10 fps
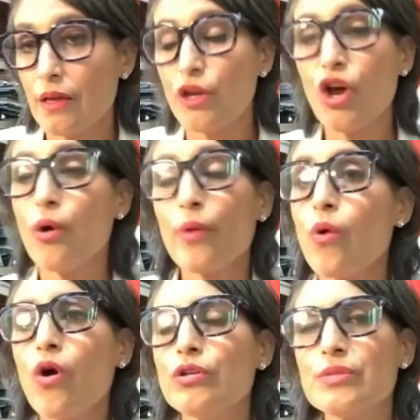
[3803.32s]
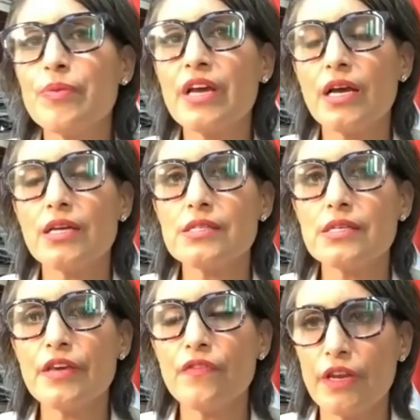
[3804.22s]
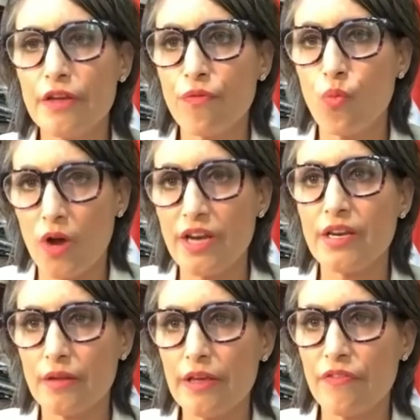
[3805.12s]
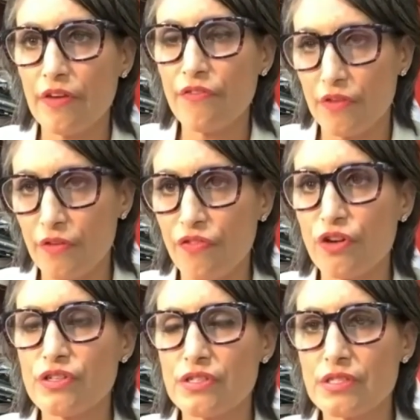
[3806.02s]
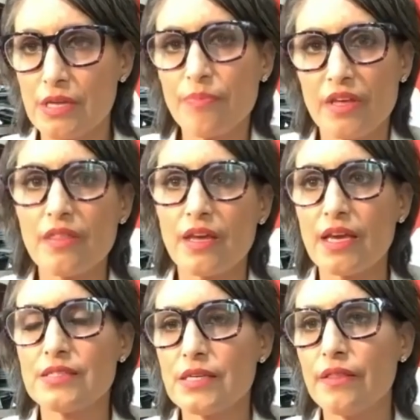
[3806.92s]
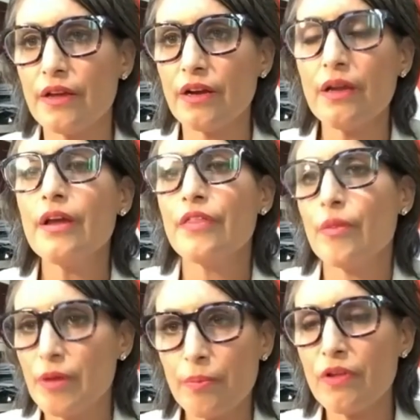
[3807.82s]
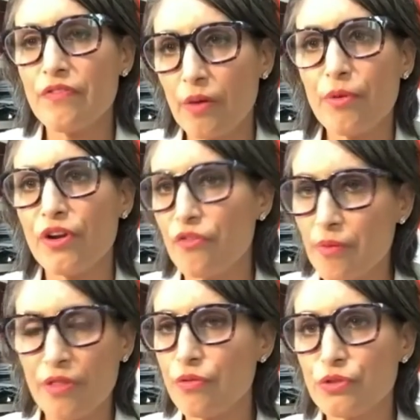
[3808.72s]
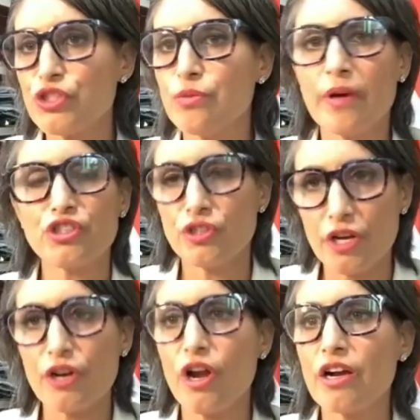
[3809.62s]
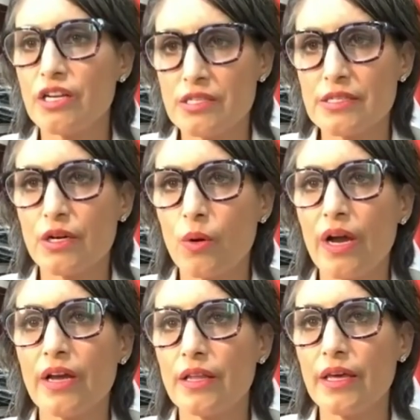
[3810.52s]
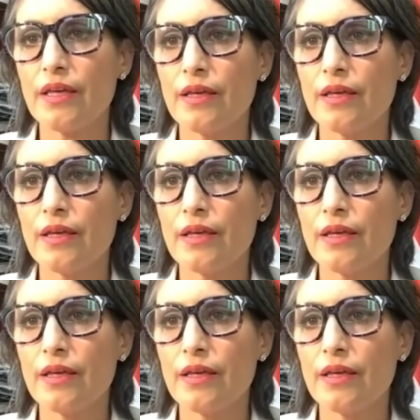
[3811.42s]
No, it won't because even if one if, if if there's something that gets in there, the people of Alberta have been through too much. They're not going to sit quietly.